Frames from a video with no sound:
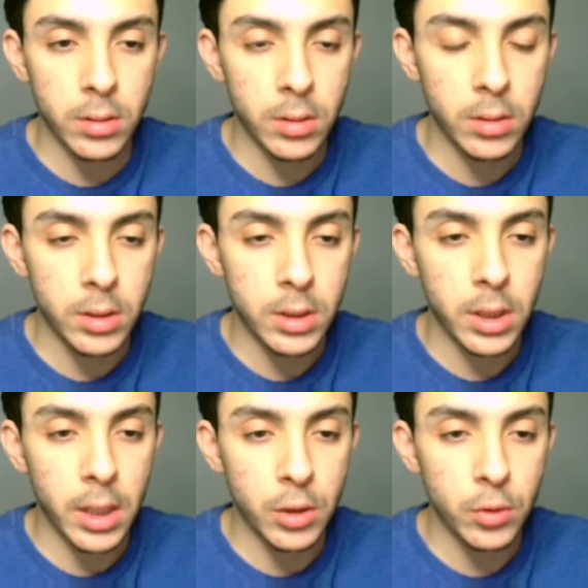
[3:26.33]

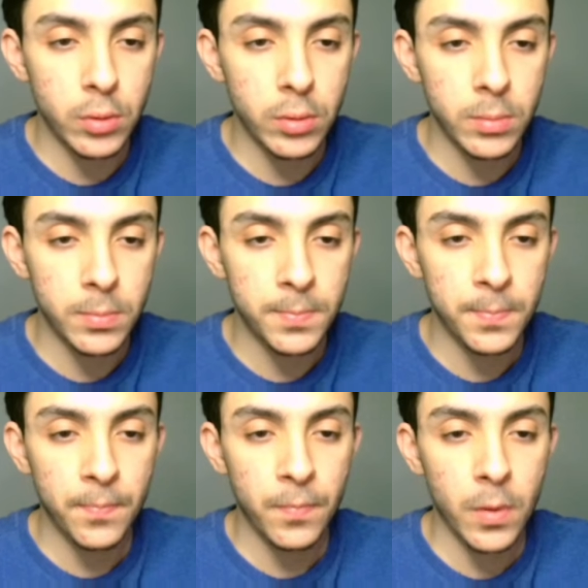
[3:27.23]
schedule
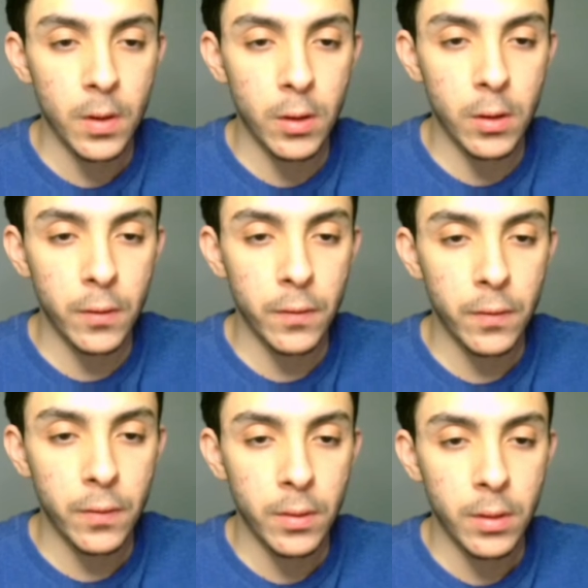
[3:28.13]
of
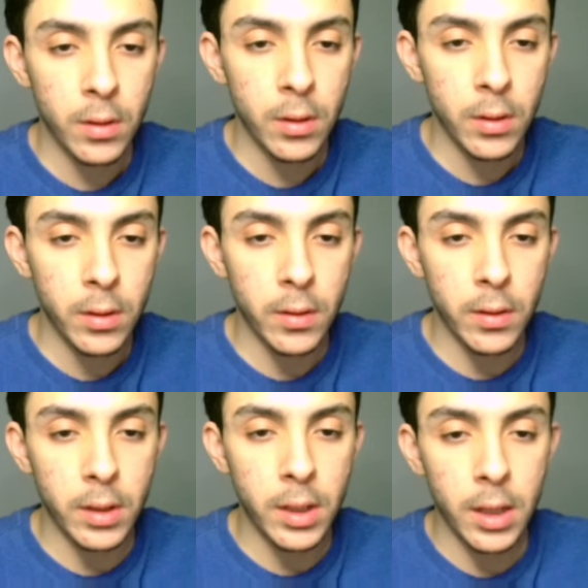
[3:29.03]
the
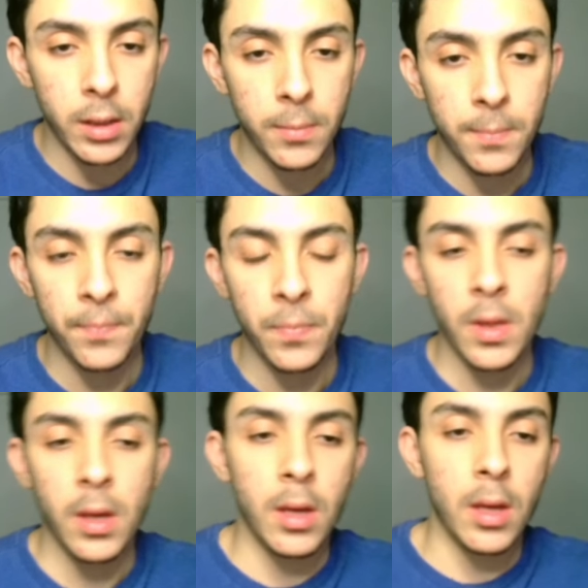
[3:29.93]
day,
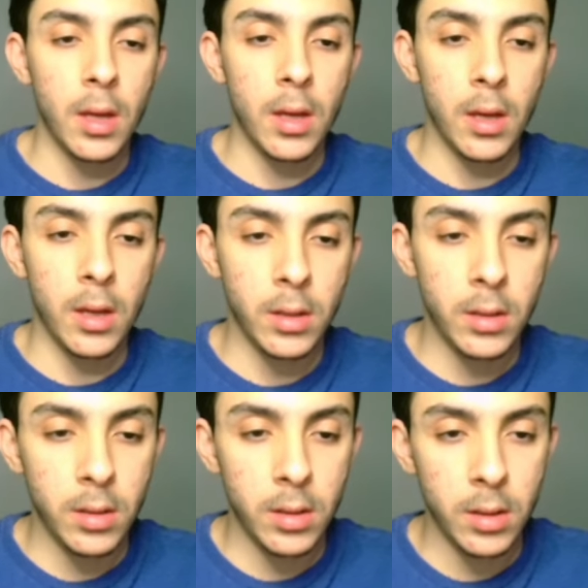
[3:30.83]
and
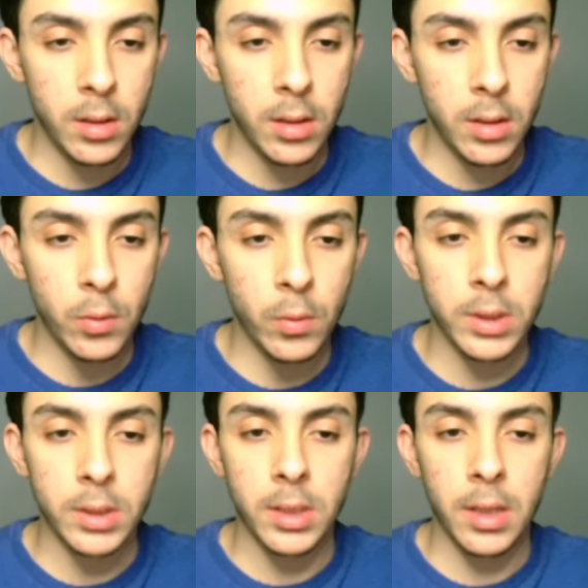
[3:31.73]
you want
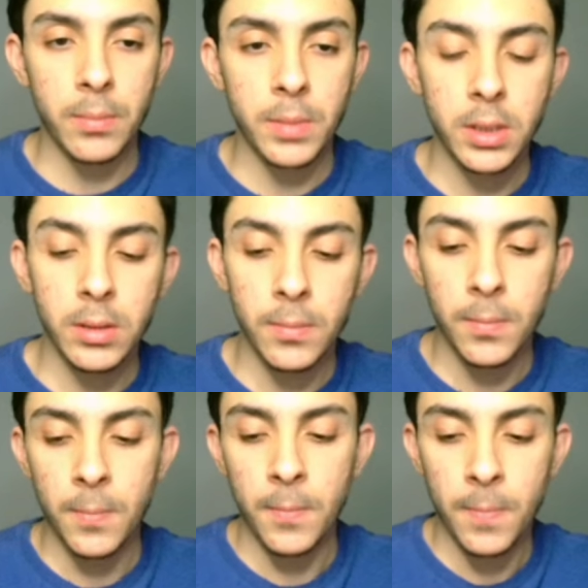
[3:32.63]
it empty,
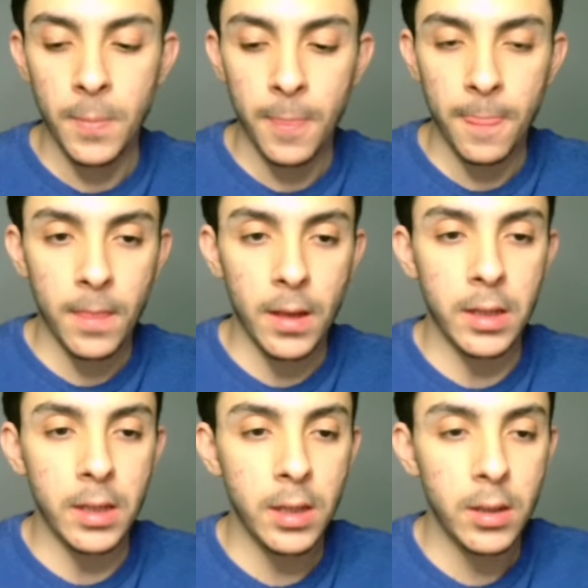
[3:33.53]
and
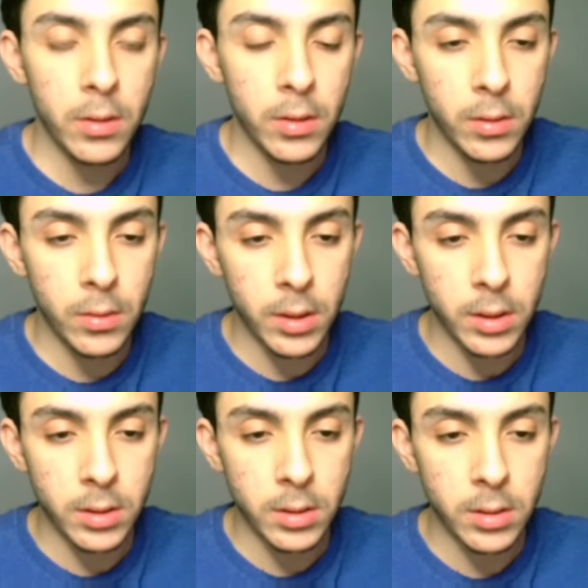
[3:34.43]
here you can
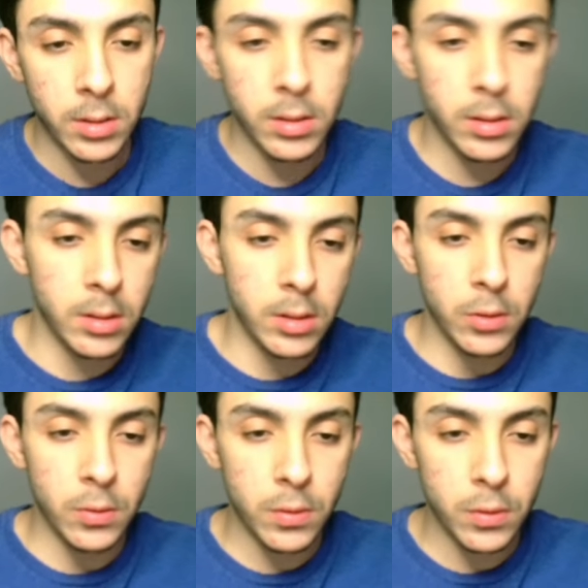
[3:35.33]

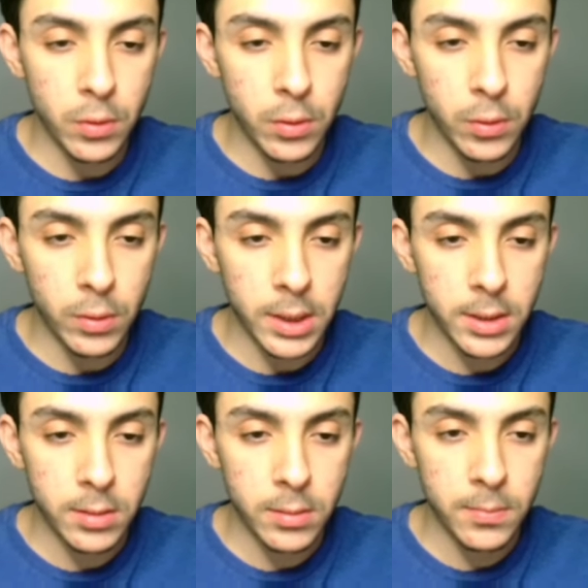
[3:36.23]
use to-do
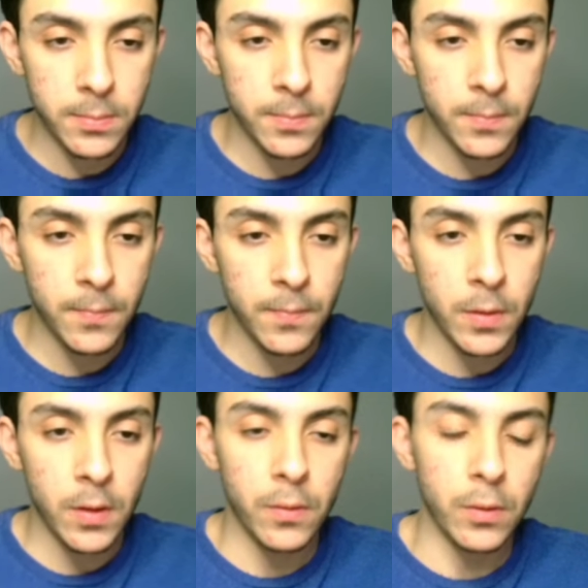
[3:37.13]
list.
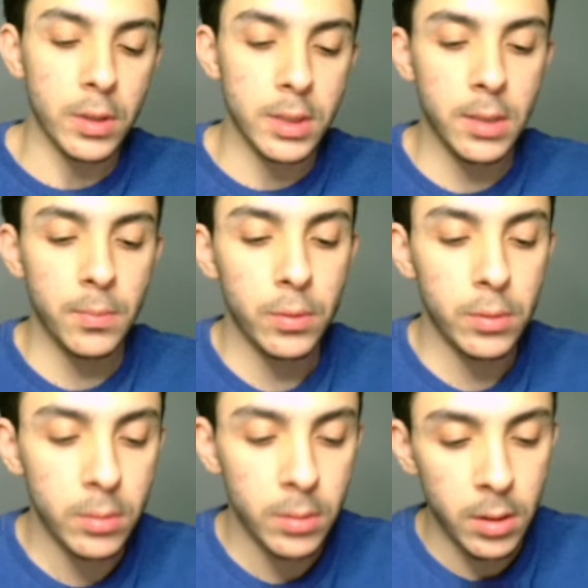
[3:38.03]
For example,
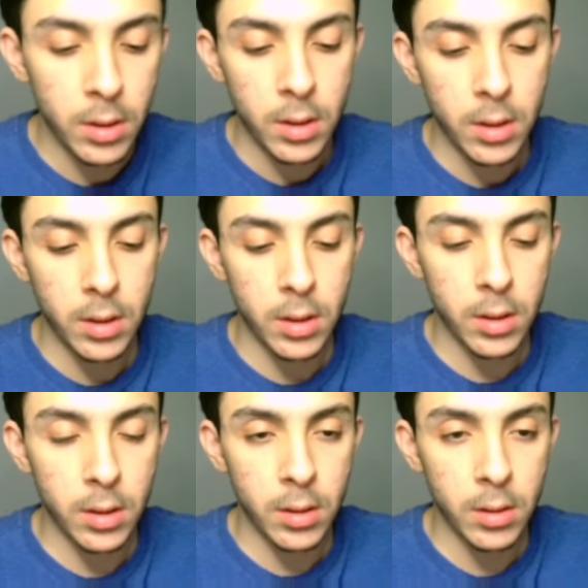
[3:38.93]

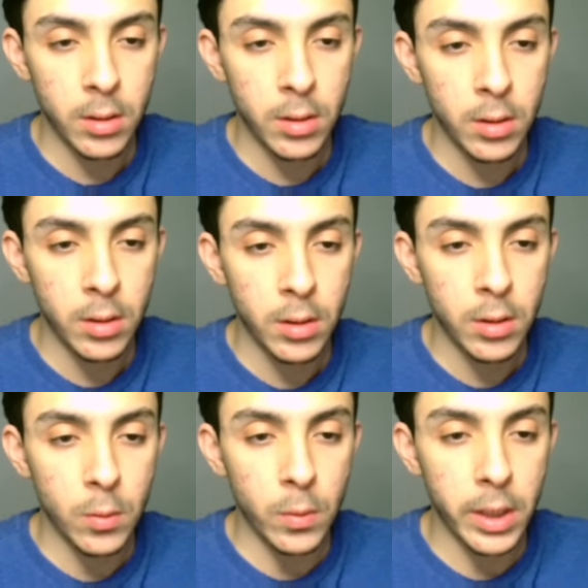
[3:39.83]

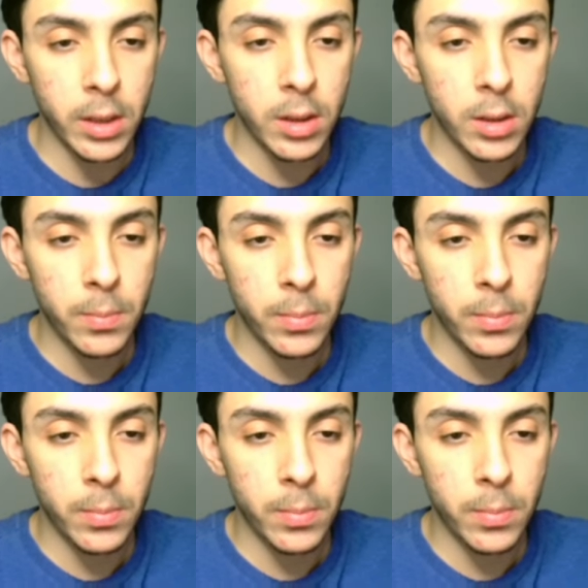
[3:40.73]
wake up,